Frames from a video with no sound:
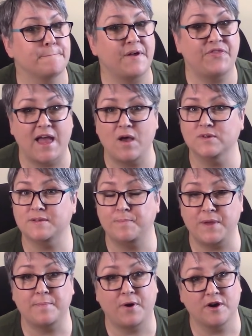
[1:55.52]
but that was a
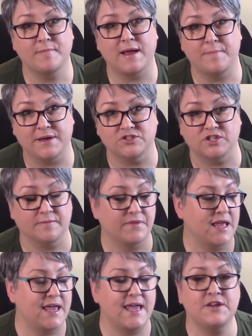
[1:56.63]
big part of my budget.
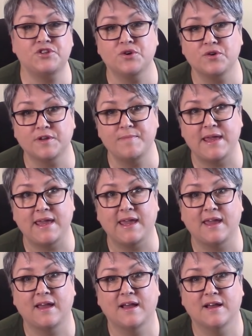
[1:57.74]
It took
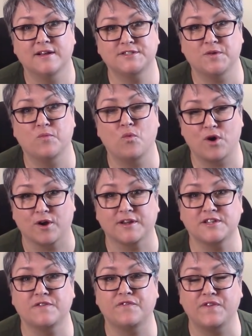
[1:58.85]
me some work
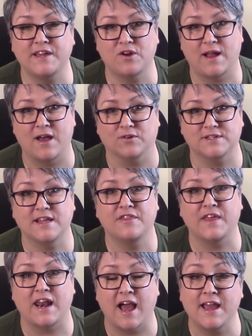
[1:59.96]
to figure out
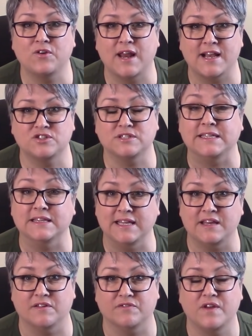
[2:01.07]
that I could actually
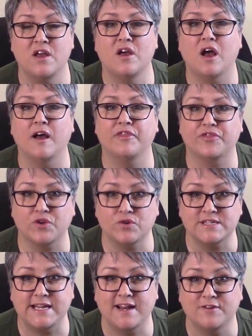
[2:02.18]
live on
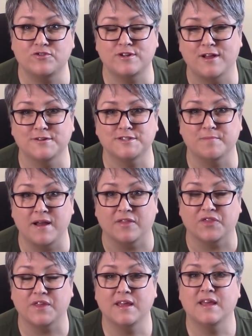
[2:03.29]
$1,300 a month